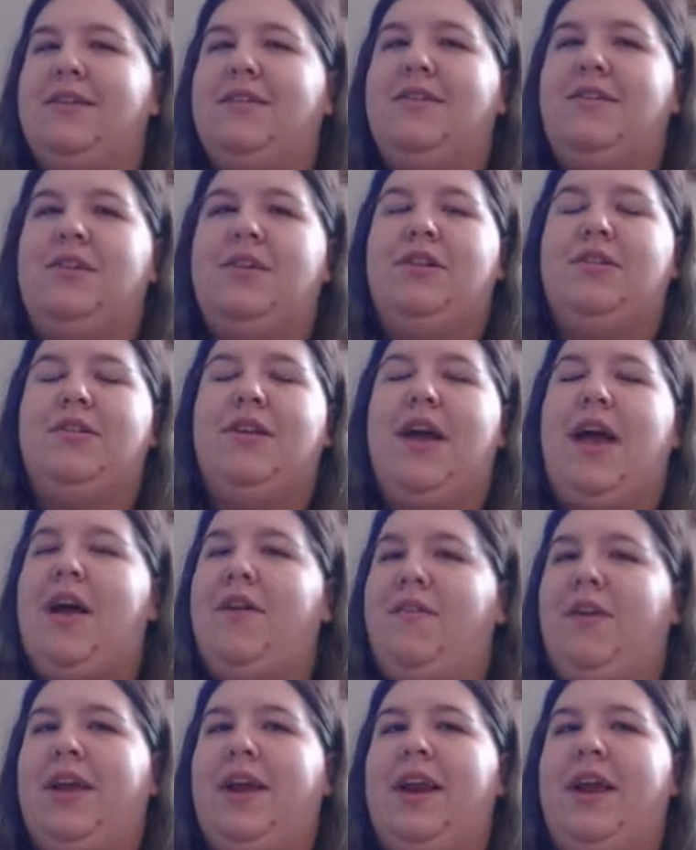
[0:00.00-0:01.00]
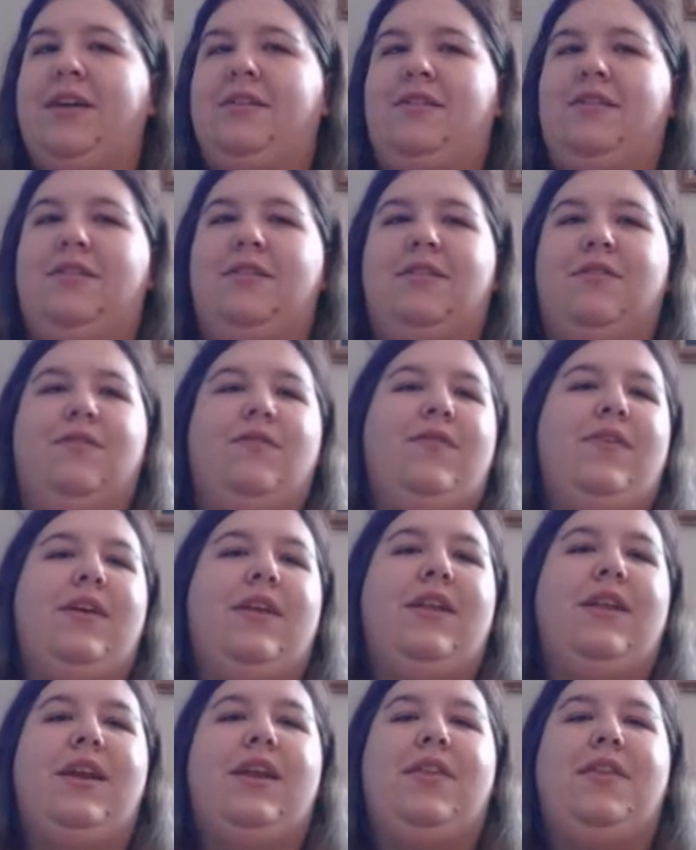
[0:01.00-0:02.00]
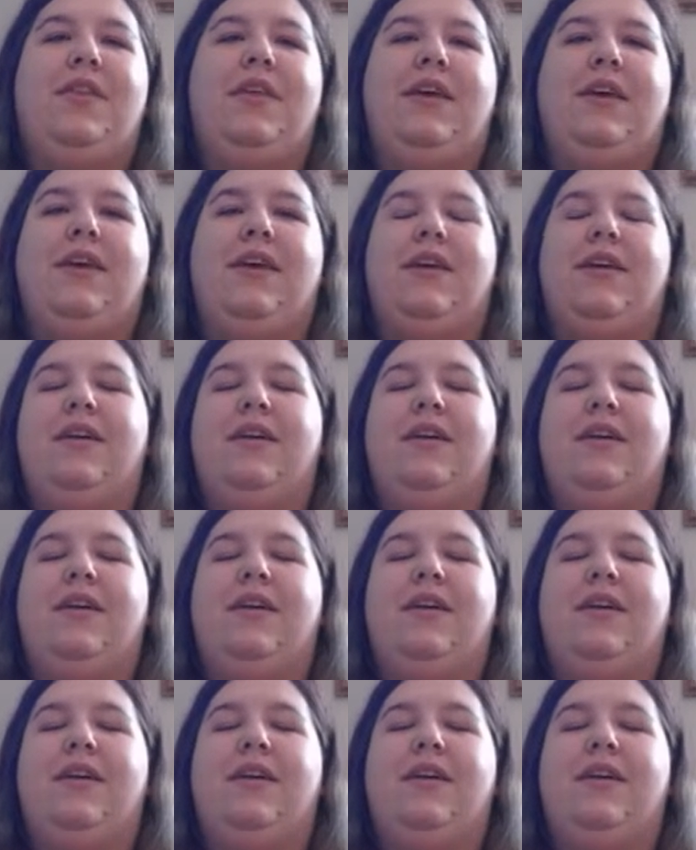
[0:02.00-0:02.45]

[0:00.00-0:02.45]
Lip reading: She doesn't have a connection, doesn't feel anything.